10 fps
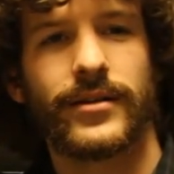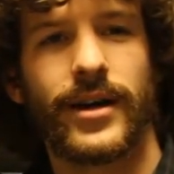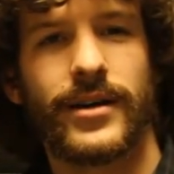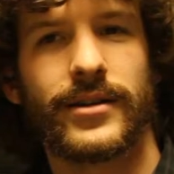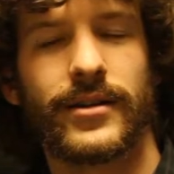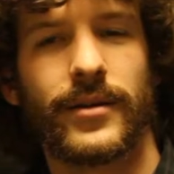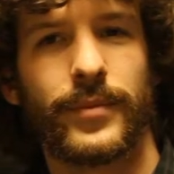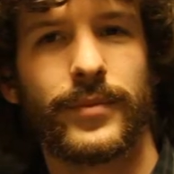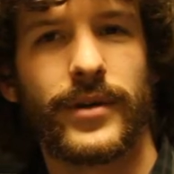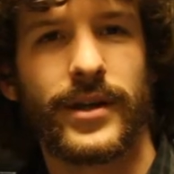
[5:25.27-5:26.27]
I ended up
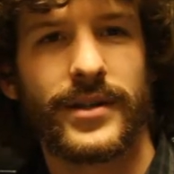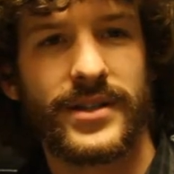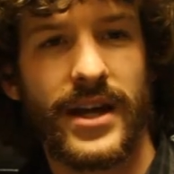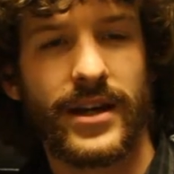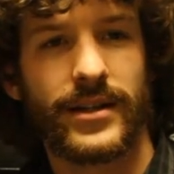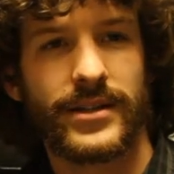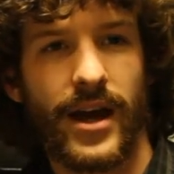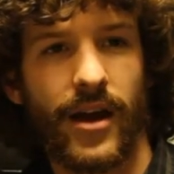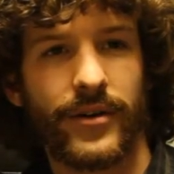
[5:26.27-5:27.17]
uh, staying in town